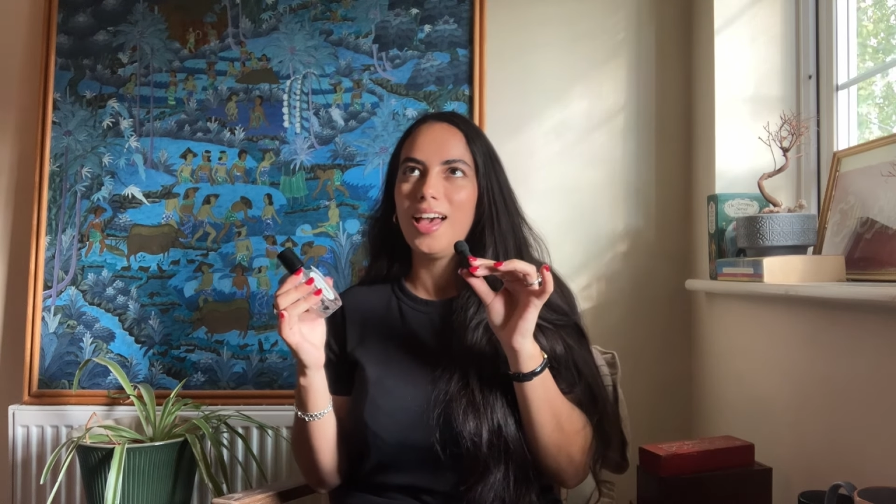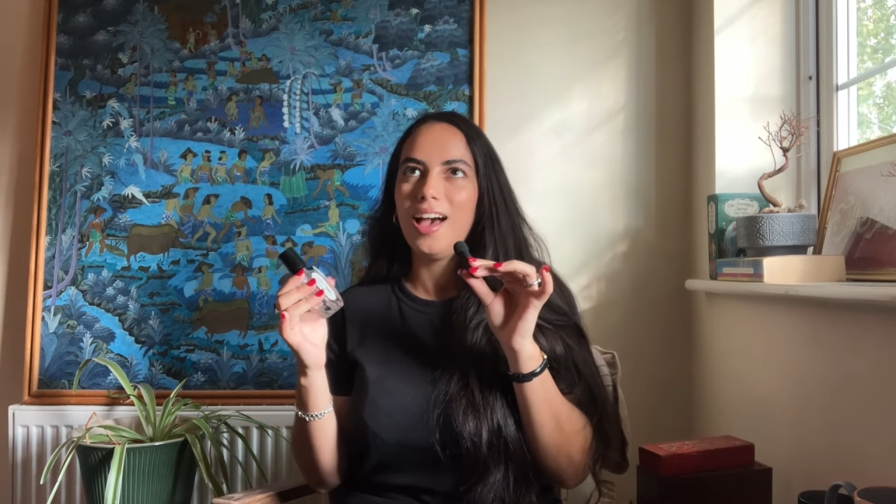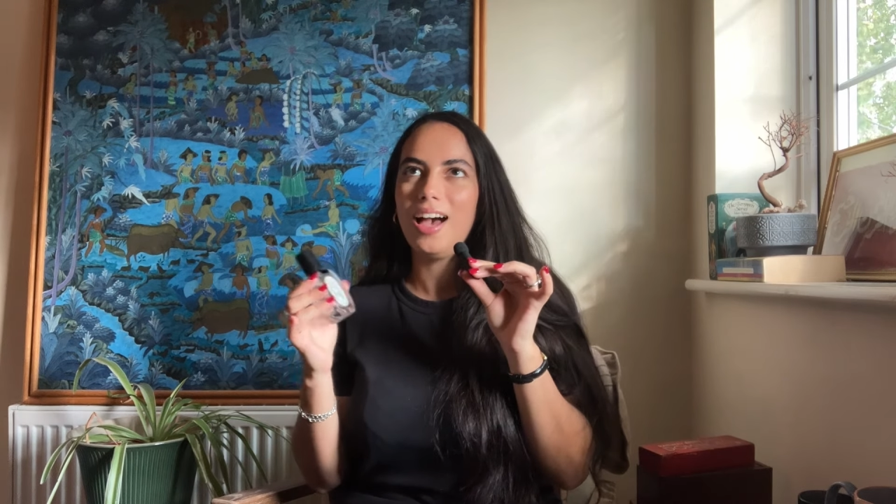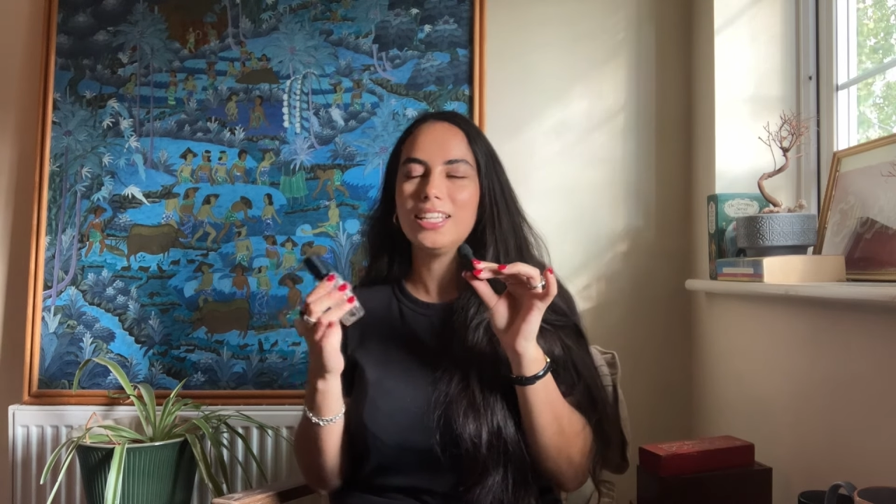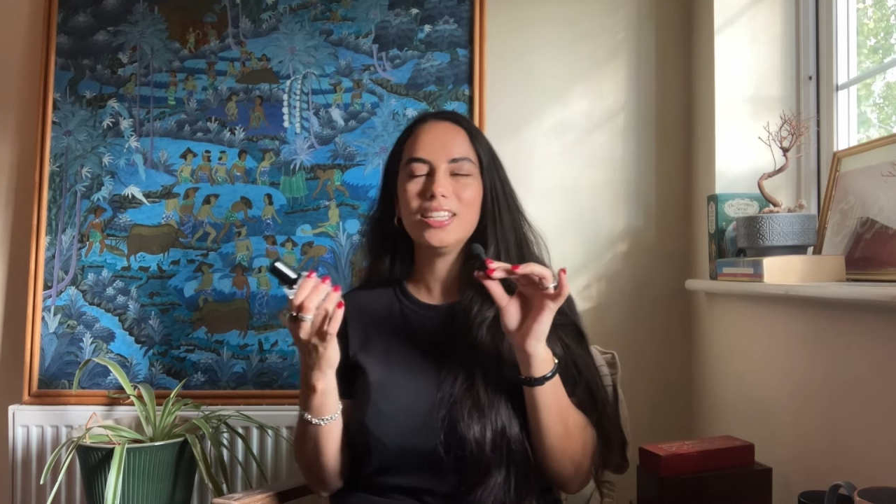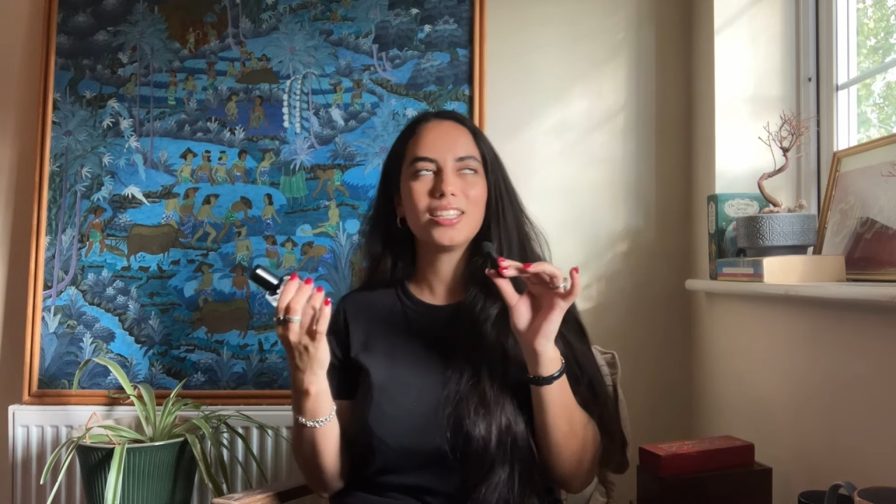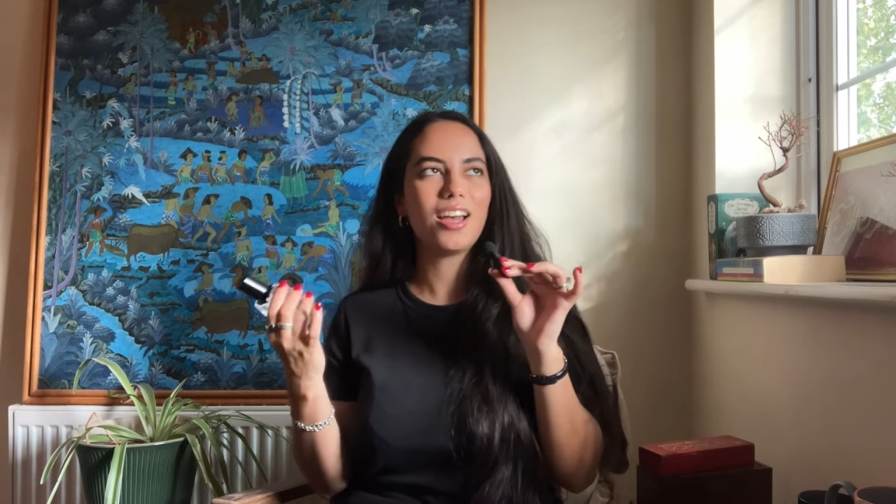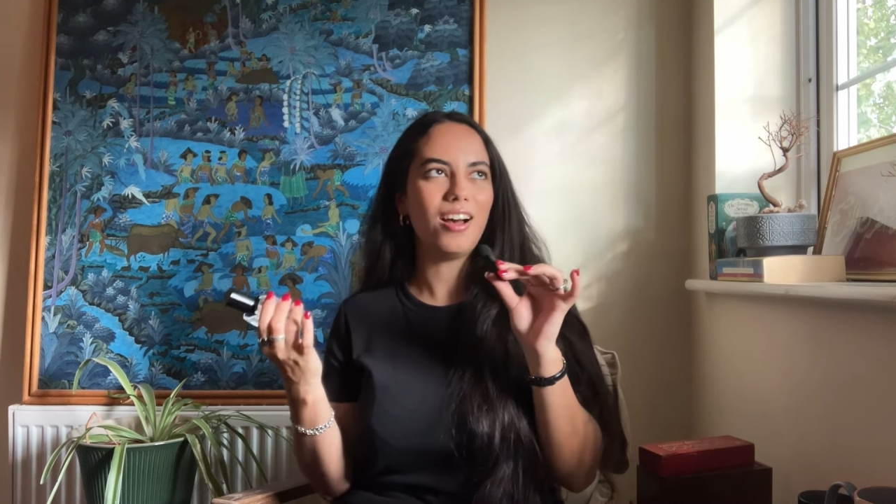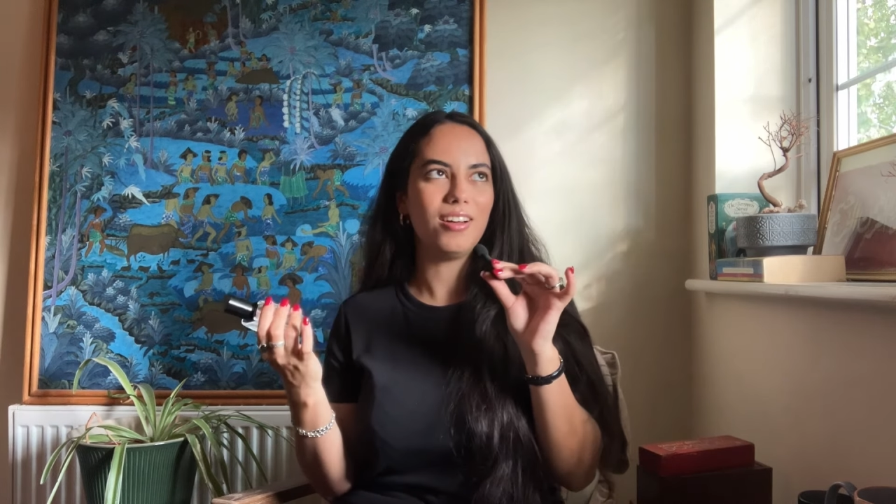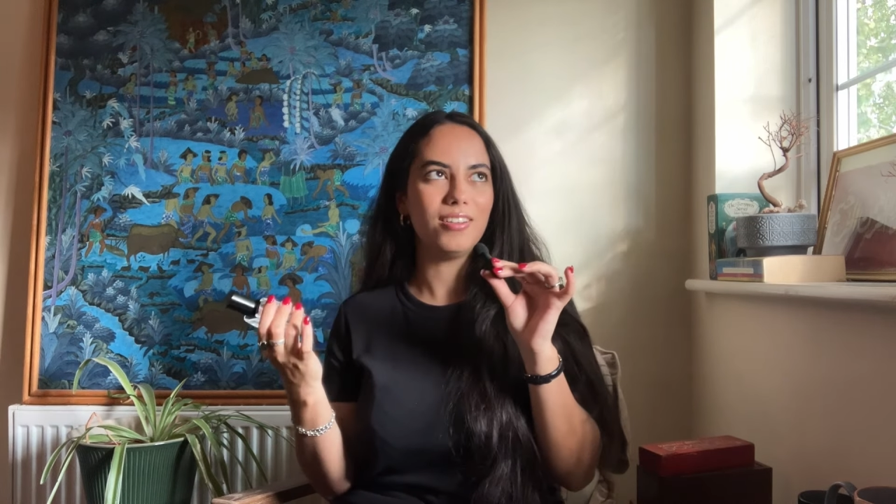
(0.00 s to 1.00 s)
I just
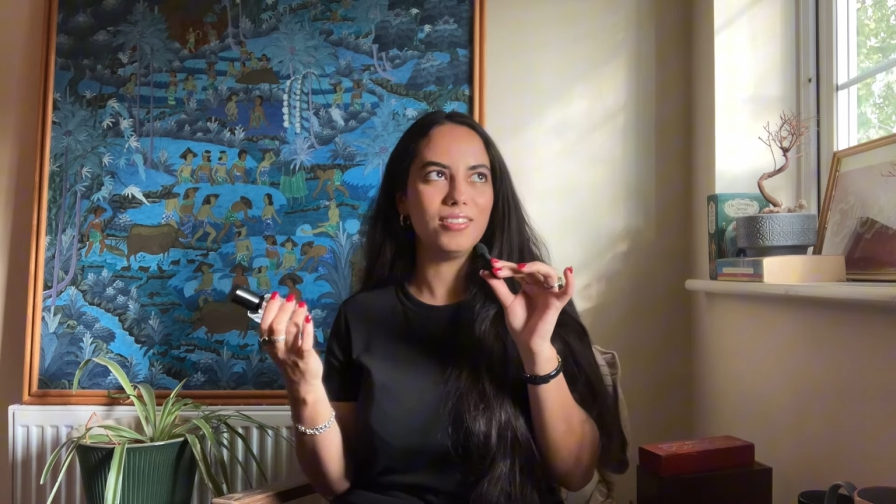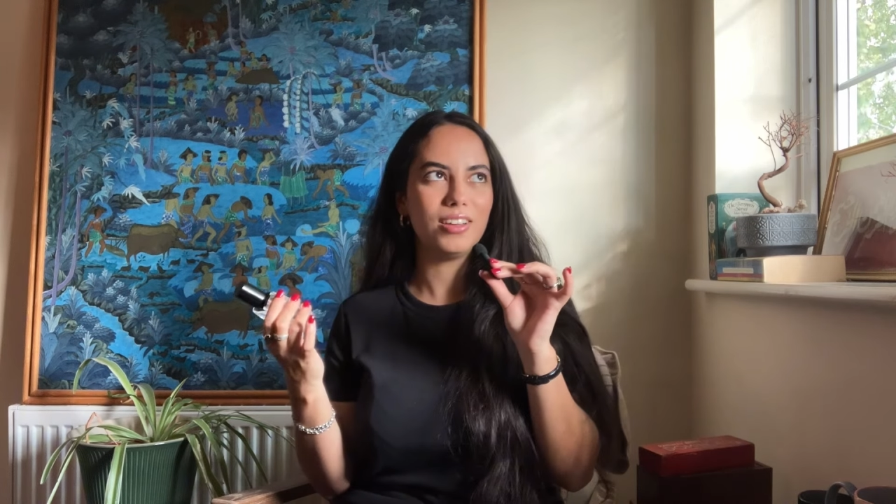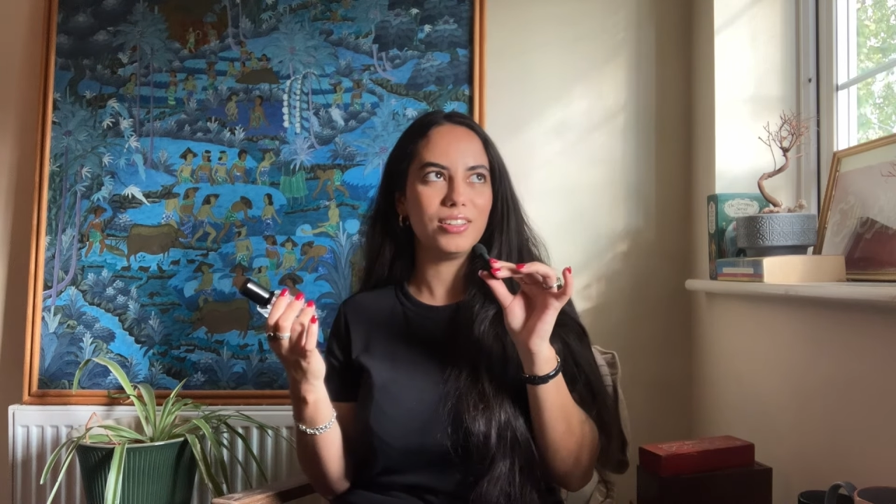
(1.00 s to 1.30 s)
can't